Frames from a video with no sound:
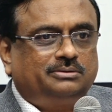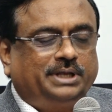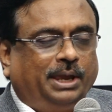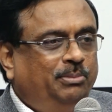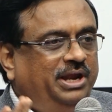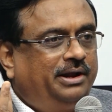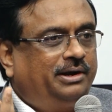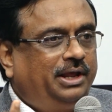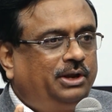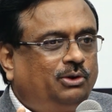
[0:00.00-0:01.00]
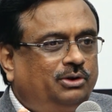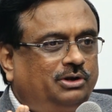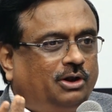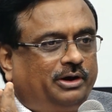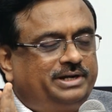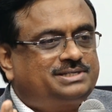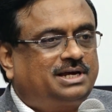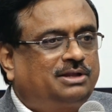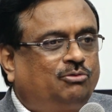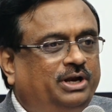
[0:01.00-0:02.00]
They immediately, the lawyers
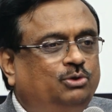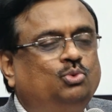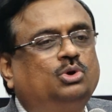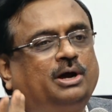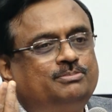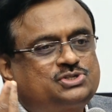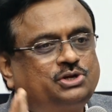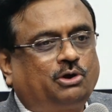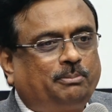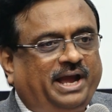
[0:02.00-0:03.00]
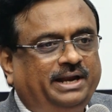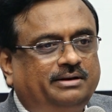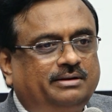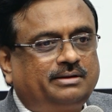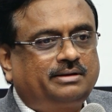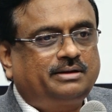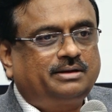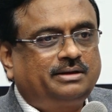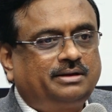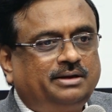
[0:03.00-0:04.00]
are the one who comes to your mind.
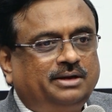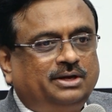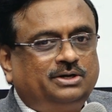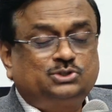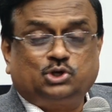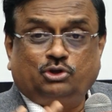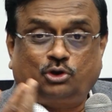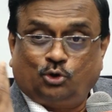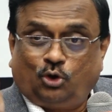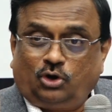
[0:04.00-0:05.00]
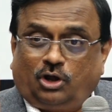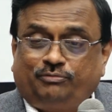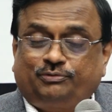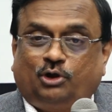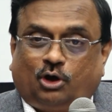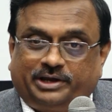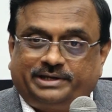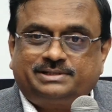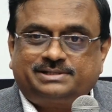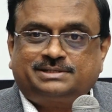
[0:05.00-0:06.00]
So the role of
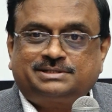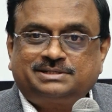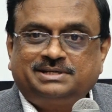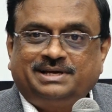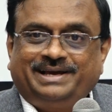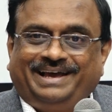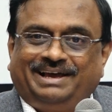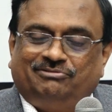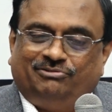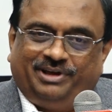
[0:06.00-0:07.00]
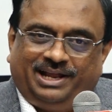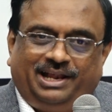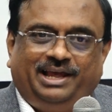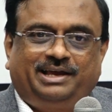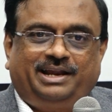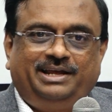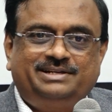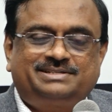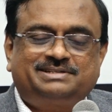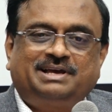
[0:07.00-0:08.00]
lawyers will
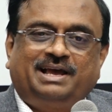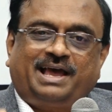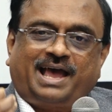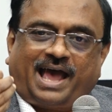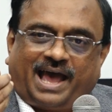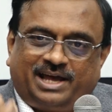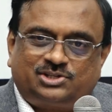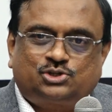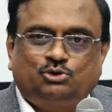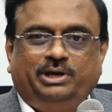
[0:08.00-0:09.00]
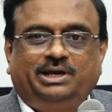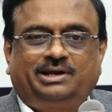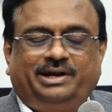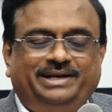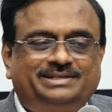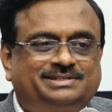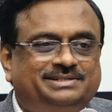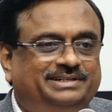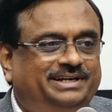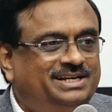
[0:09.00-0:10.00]
increase, has to
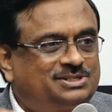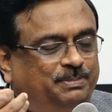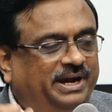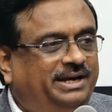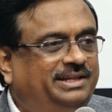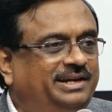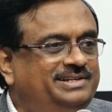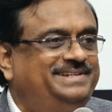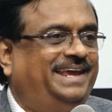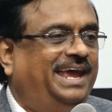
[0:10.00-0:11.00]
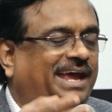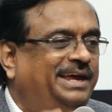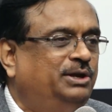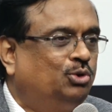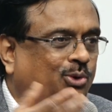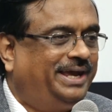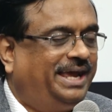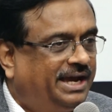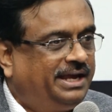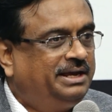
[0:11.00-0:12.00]
increase, despite there is AI, no
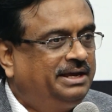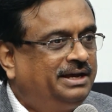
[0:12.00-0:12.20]
AI.